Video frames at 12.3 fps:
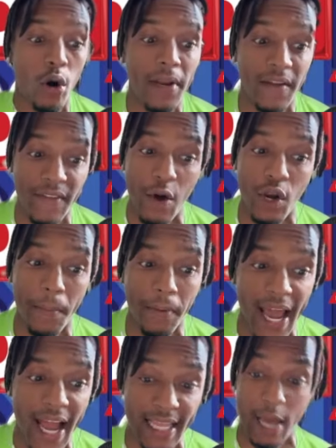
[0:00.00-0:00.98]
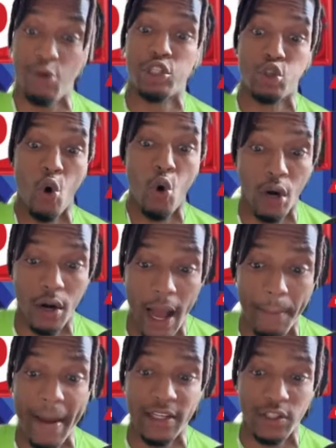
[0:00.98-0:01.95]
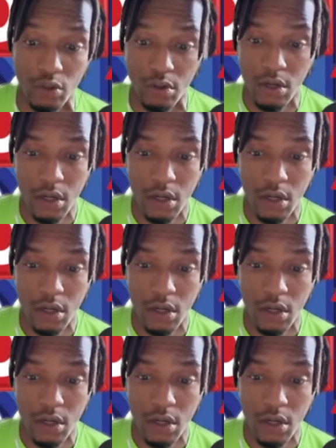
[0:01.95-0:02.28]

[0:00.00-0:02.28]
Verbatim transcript: But if they would have played, they would have scored. I bet you.